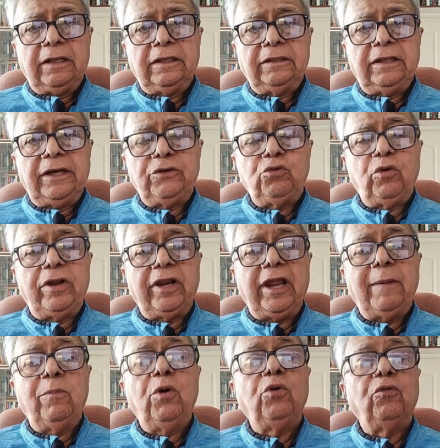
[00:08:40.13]
that you are
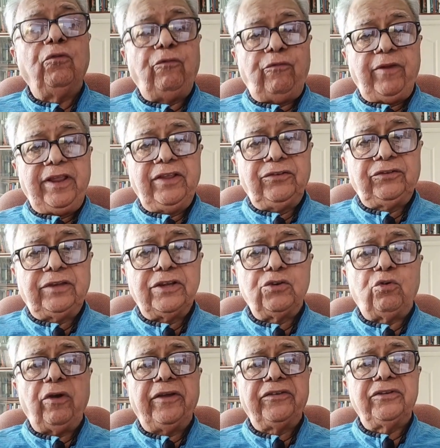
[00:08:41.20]
able to face such
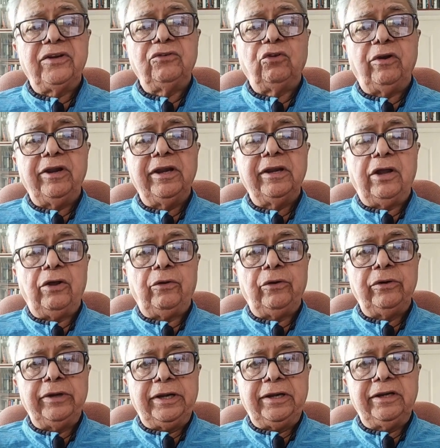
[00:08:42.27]
questions
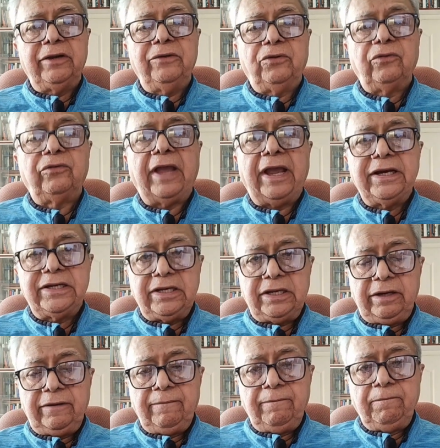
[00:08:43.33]
on Indian
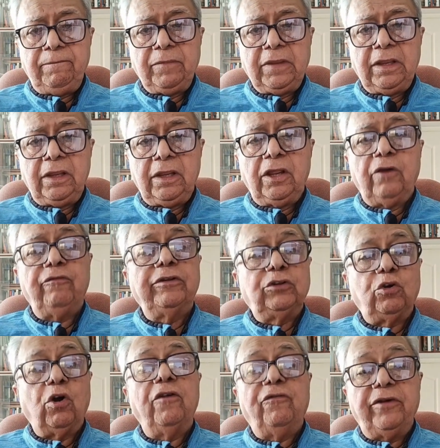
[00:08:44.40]
society with
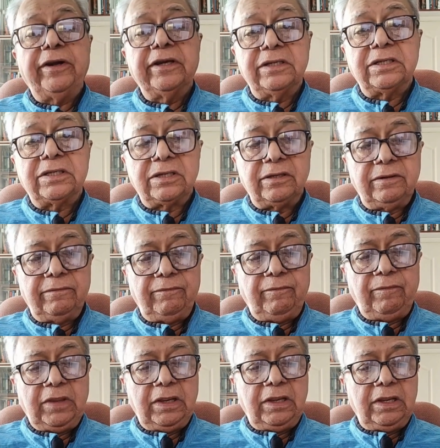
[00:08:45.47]
confidence.
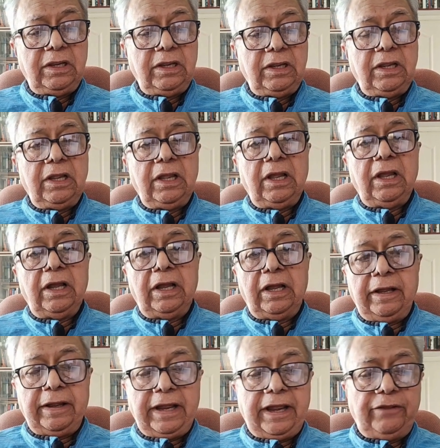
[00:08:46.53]

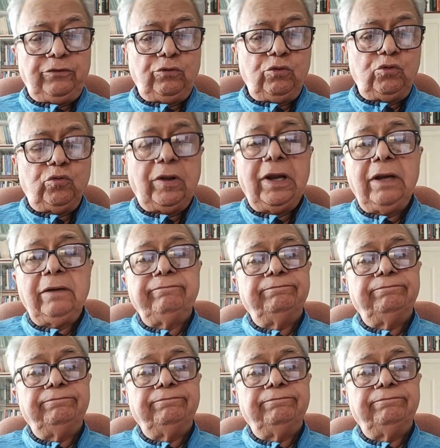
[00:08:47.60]
As usual,